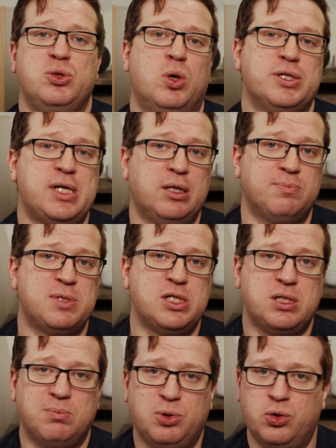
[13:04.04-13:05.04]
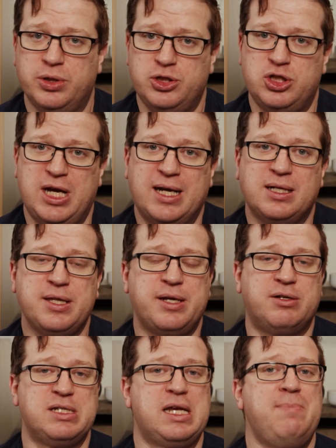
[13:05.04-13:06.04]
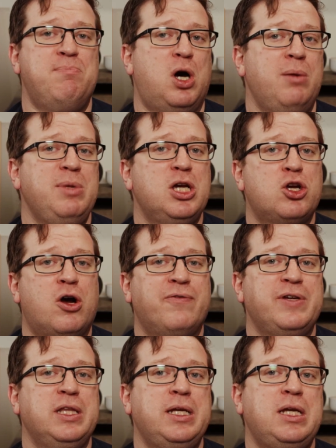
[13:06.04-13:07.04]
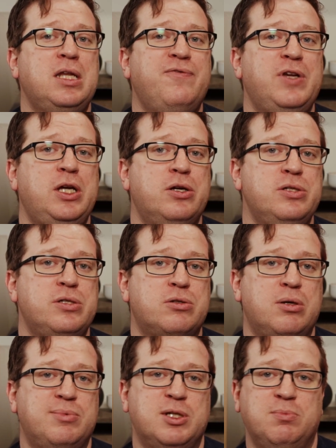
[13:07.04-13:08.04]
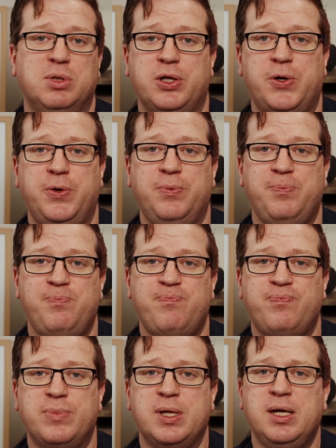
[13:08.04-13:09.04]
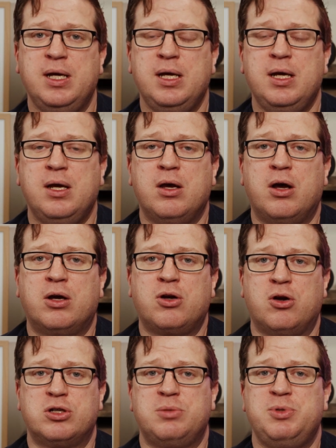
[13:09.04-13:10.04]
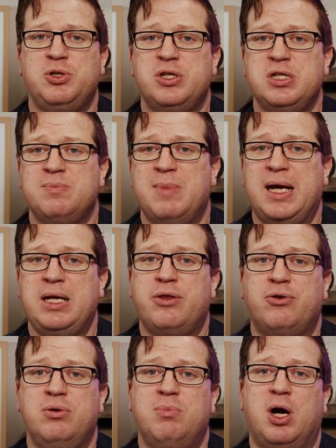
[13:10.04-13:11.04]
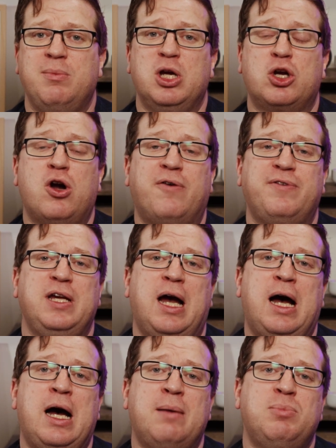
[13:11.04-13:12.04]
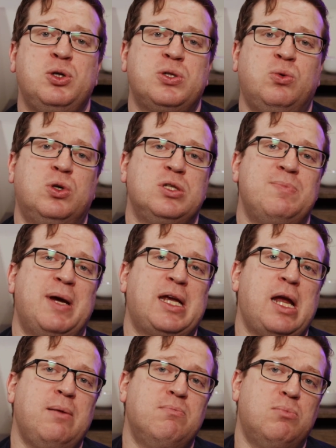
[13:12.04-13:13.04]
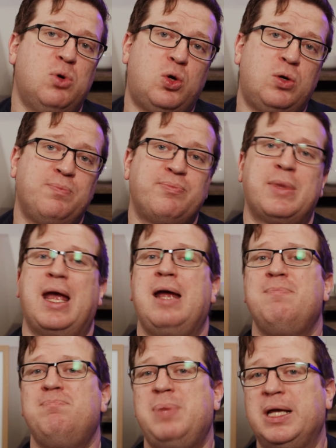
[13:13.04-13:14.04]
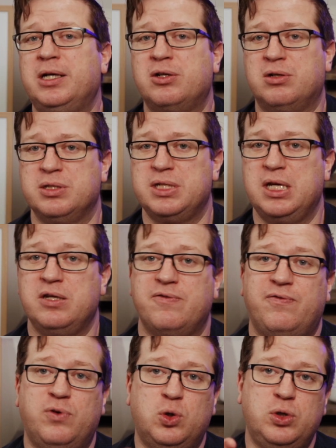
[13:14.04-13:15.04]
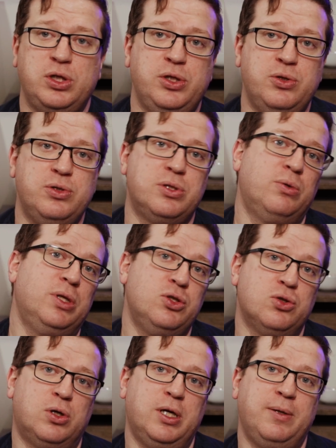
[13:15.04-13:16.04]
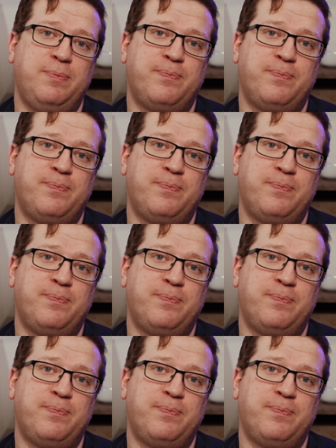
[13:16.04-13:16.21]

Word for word: you want to help to support the channel, there is a Buy Me a Coffee link in the video description below. Contributions made through Buy Me a Coffee are put towards making more and better content for you to enjoy.